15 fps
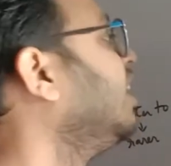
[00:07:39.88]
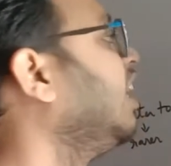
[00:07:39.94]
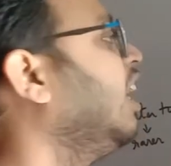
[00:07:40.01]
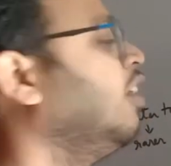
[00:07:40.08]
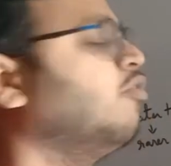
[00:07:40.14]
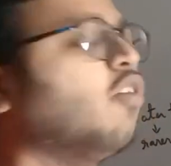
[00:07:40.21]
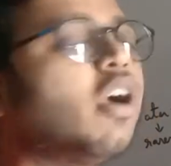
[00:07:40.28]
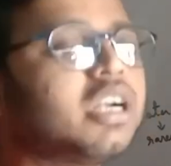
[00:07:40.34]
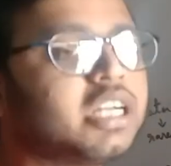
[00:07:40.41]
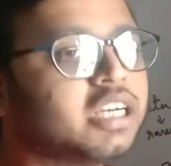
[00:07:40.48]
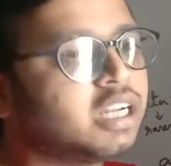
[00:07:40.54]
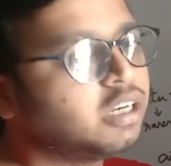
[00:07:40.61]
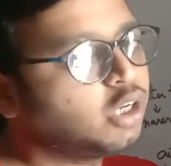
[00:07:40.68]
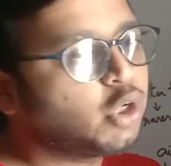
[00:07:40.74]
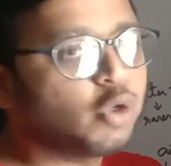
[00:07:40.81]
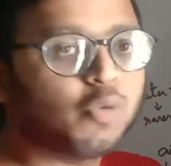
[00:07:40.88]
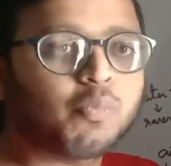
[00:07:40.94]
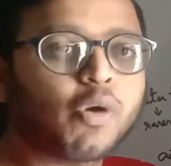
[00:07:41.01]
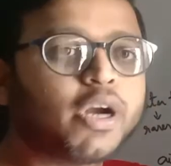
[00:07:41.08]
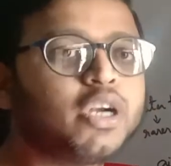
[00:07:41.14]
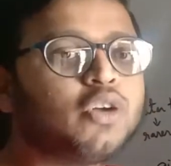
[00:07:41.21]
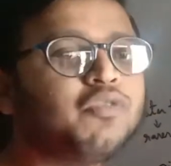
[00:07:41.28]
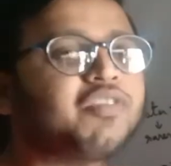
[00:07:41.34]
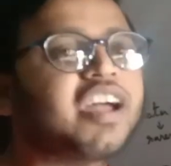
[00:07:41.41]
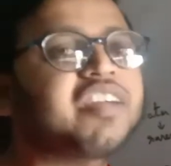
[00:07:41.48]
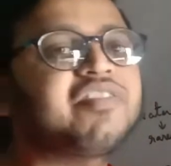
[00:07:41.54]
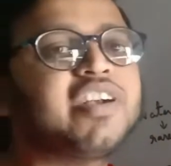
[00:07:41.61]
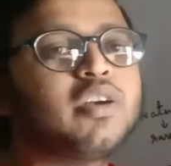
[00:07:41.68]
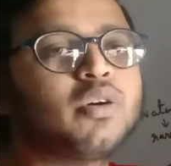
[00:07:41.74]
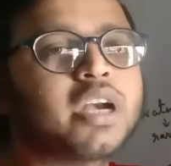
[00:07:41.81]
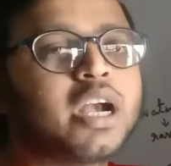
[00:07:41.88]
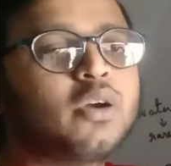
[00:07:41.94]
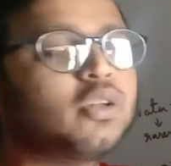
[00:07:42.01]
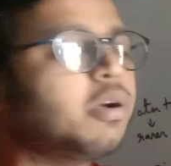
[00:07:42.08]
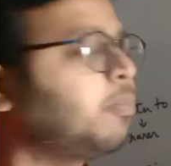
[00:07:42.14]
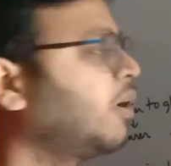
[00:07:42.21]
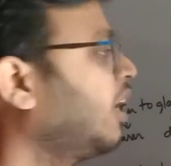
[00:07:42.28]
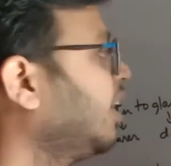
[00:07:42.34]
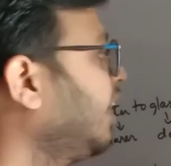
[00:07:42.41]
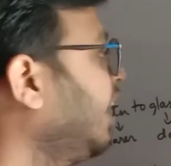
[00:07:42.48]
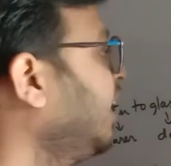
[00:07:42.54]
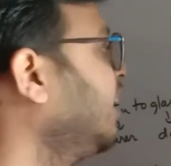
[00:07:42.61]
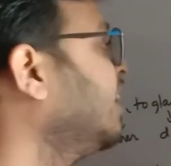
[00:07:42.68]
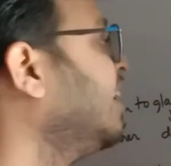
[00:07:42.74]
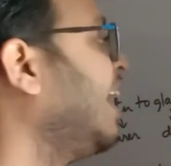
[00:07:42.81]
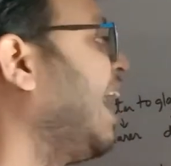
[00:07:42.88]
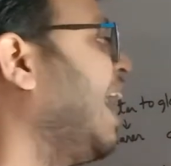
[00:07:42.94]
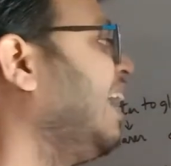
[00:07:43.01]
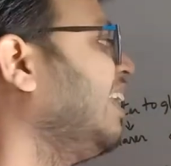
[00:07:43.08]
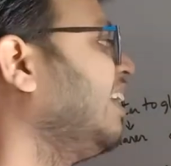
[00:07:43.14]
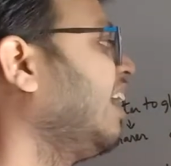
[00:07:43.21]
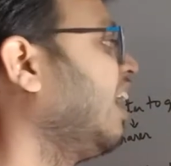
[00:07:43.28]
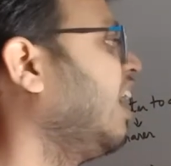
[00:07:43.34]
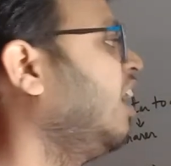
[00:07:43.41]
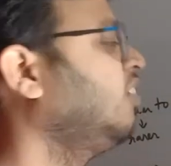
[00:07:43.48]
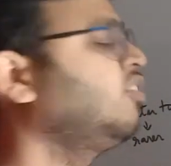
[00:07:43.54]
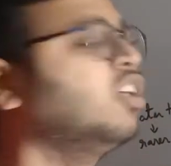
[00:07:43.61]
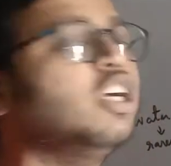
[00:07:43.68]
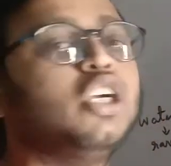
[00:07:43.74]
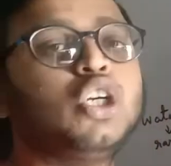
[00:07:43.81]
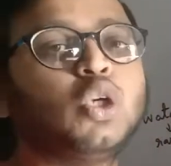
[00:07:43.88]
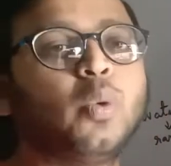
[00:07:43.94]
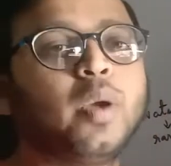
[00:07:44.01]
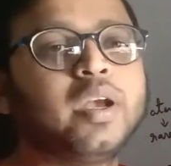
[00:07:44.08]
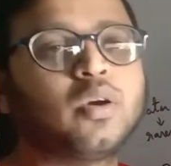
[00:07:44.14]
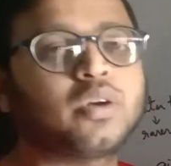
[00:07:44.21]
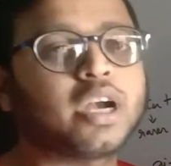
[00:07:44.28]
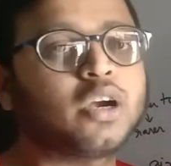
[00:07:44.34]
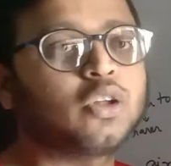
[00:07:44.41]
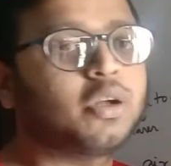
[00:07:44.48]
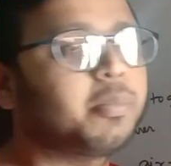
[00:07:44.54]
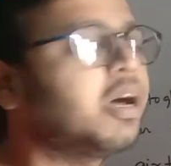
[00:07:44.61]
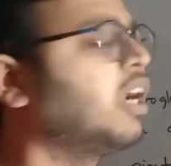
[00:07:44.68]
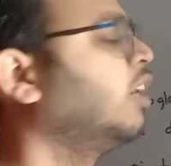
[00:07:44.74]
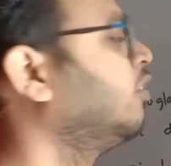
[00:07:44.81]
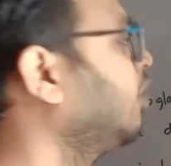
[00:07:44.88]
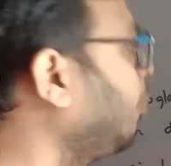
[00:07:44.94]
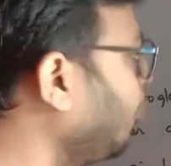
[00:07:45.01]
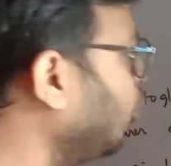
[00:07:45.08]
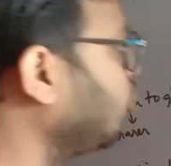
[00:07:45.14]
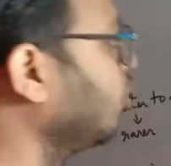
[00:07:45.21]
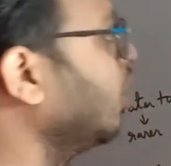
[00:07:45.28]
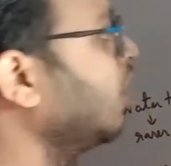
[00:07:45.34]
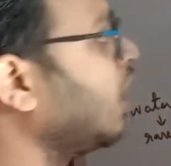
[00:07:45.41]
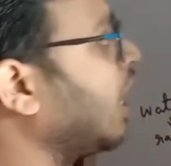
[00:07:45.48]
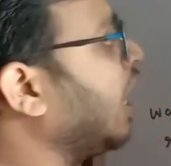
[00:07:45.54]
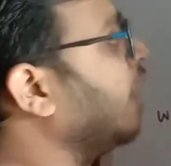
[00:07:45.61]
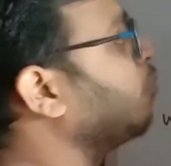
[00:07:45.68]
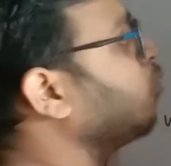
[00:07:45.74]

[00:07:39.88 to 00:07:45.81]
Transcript: In water, 2.25 into 10 to the power 8. And in glass, 2 into 10 to the power 8. Suppose I